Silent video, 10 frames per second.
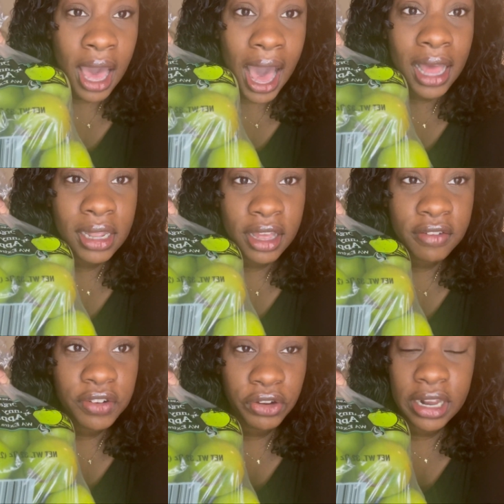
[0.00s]
I
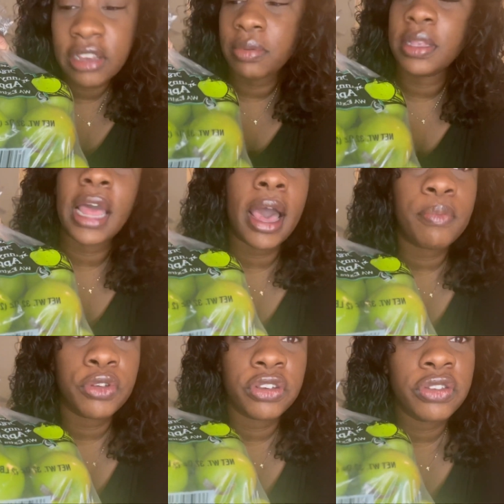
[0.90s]
love Granny Smith
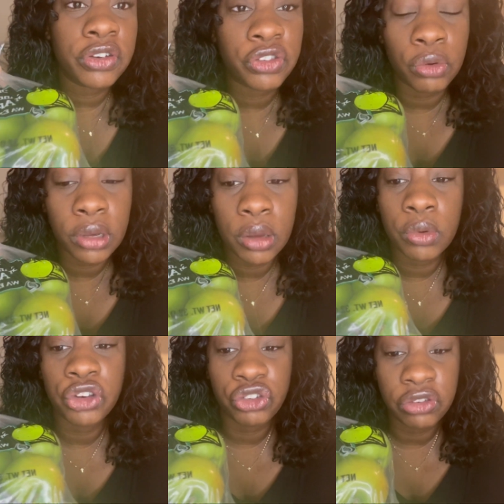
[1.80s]
apples. These are so good
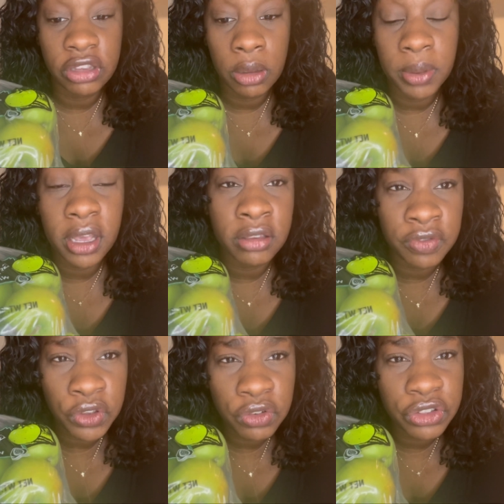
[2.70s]
with juicing because
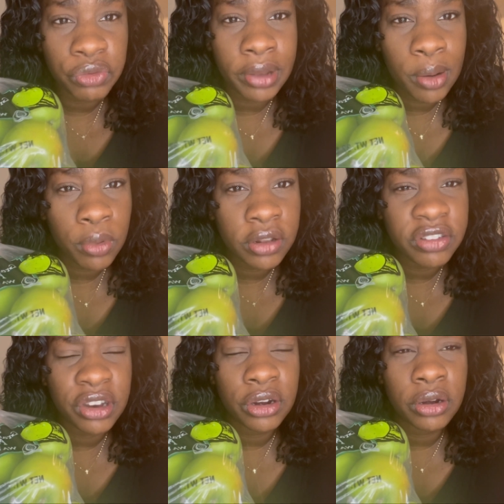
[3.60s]
if you use the red ones,
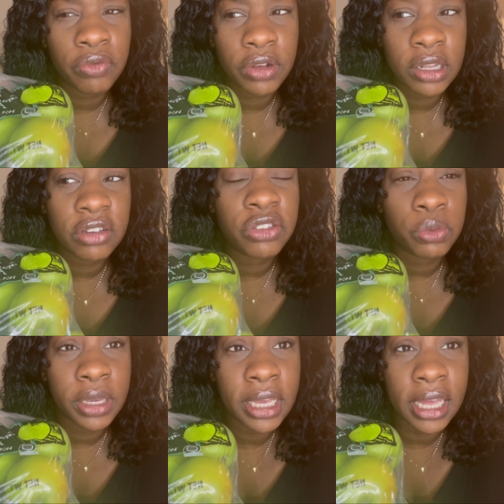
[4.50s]
they're really
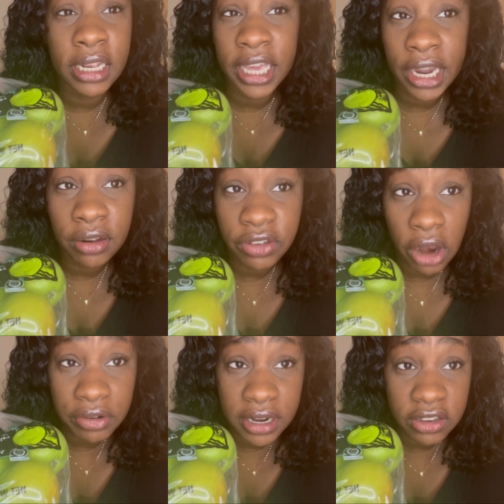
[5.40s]
sweet, and carrots are
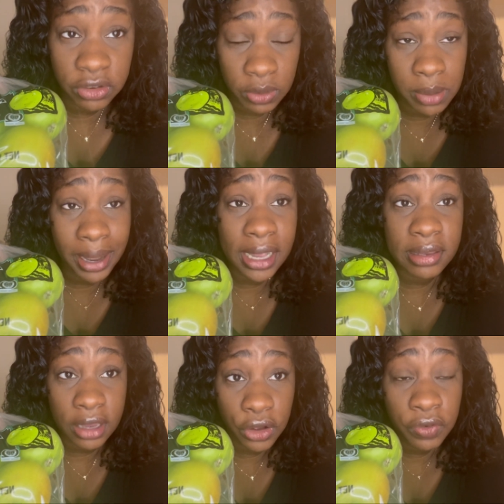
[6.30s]
already sweet by
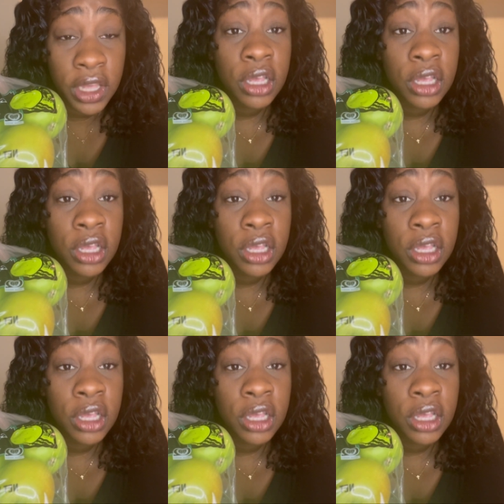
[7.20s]
itself.